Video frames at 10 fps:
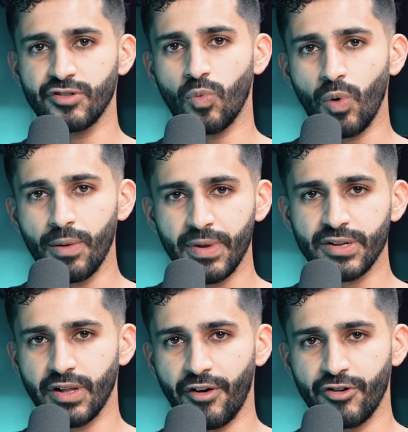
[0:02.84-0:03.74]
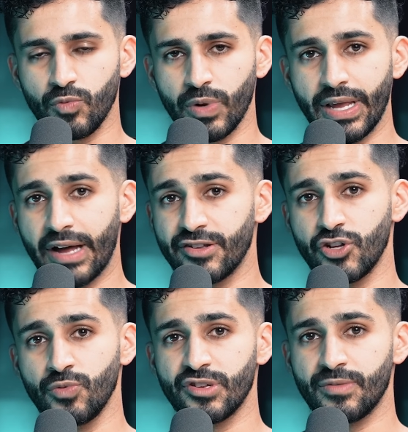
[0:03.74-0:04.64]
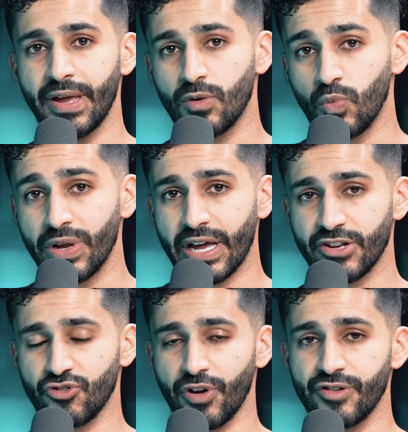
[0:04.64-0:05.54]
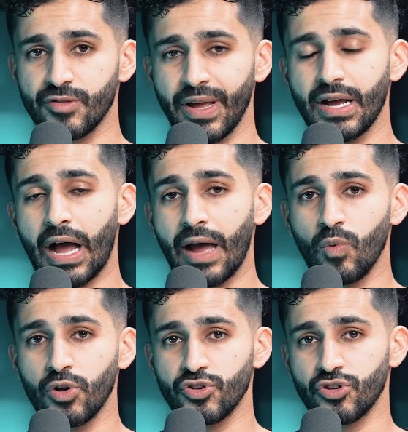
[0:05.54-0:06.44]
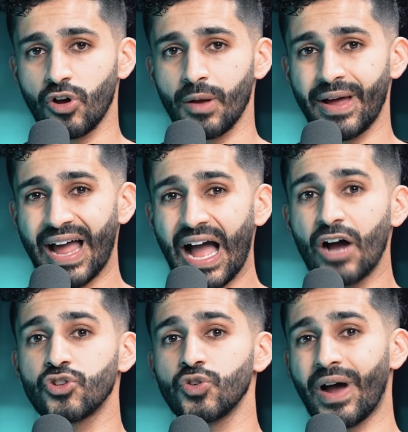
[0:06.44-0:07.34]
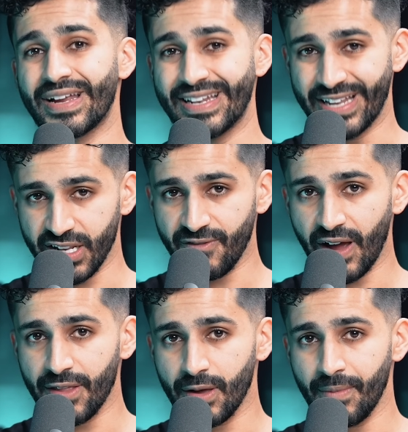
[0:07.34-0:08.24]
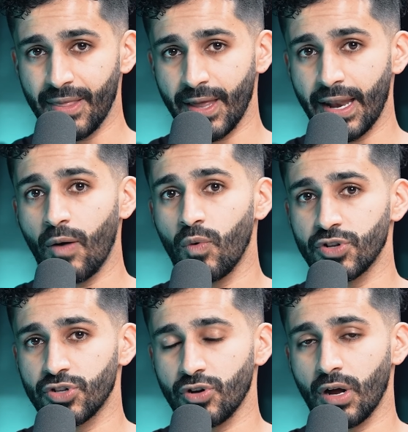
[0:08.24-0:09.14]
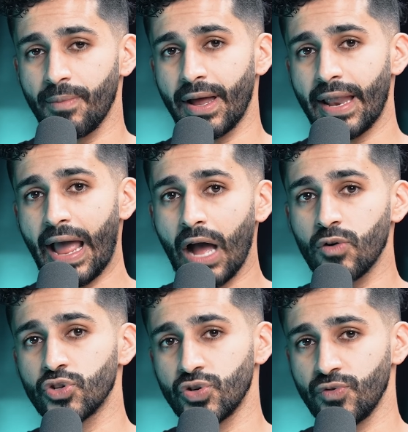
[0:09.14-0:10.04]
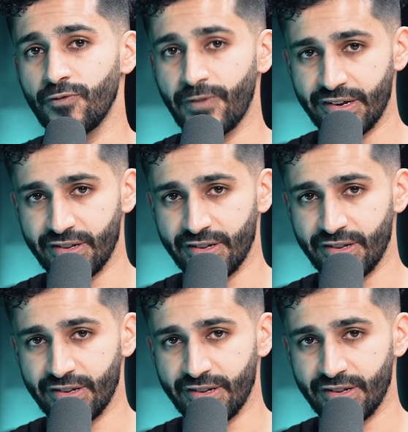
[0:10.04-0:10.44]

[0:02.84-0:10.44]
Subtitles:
what mental errors we as humans make, we as traders make. I want to talk about how to identify them, and then I want to talk about how to fix